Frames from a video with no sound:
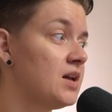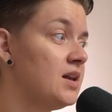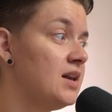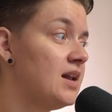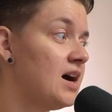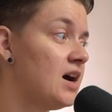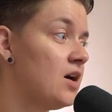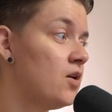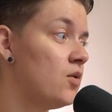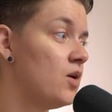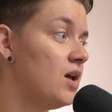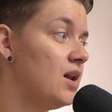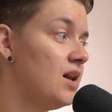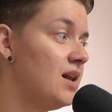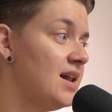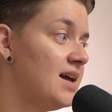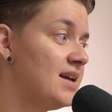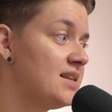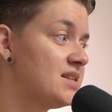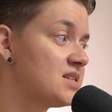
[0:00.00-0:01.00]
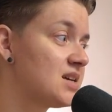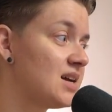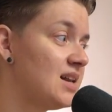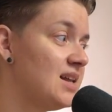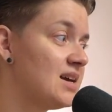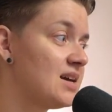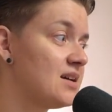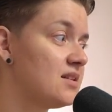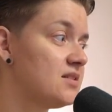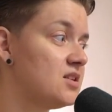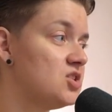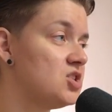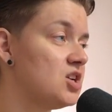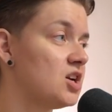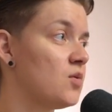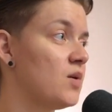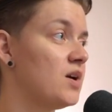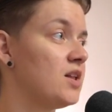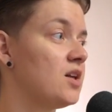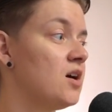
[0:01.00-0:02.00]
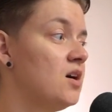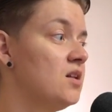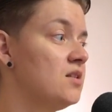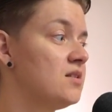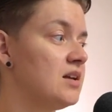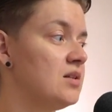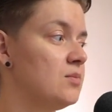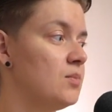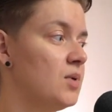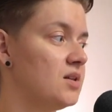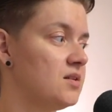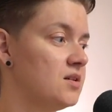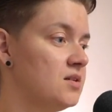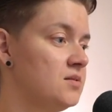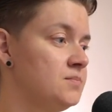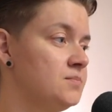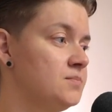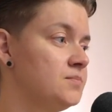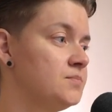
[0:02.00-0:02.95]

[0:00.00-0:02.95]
Now let's click the Generate Content button,